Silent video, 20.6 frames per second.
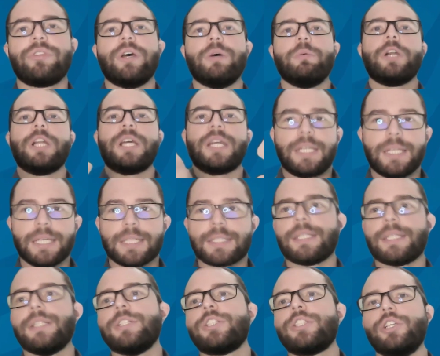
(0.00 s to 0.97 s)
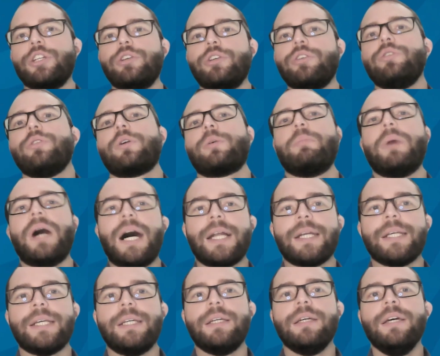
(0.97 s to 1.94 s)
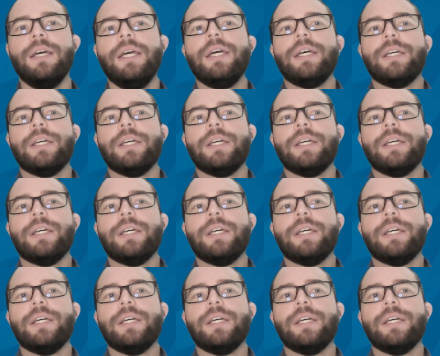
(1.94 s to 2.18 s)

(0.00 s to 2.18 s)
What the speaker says: that when it gets into your body